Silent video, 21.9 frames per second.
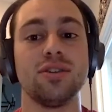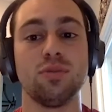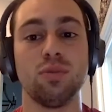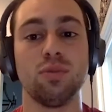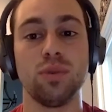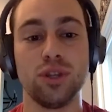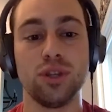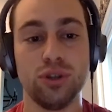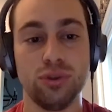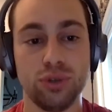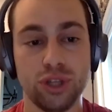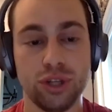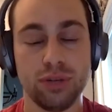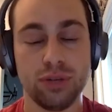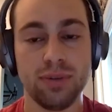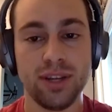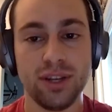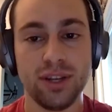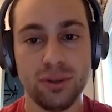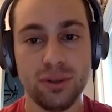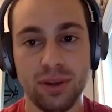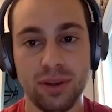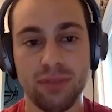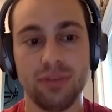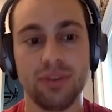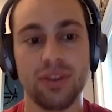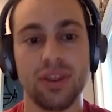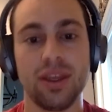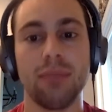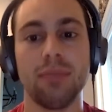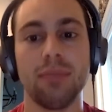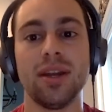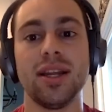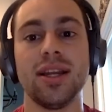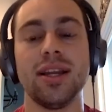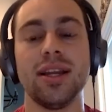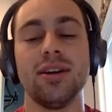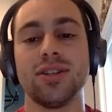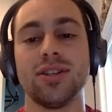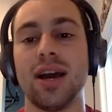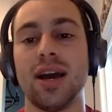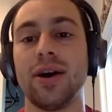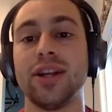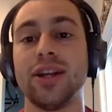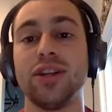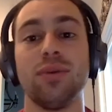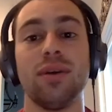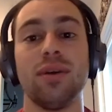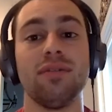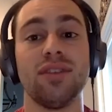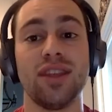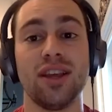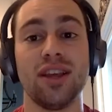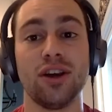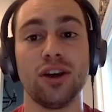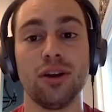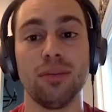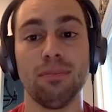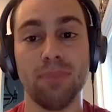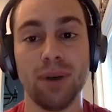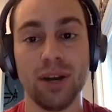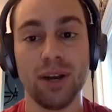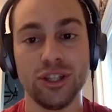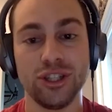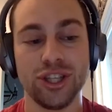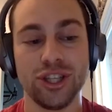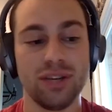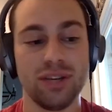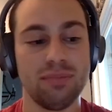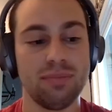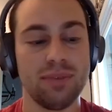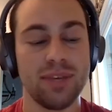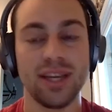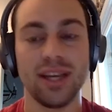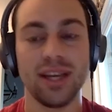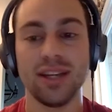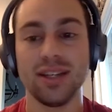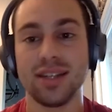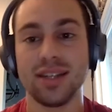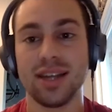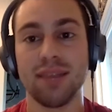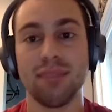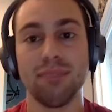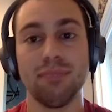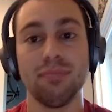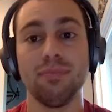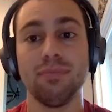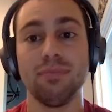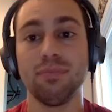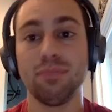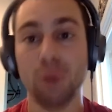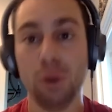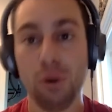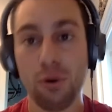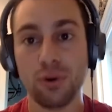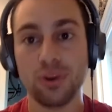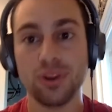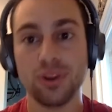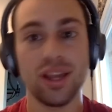what you should be doing for them, and here's how I do everything on a budget because I'm broke,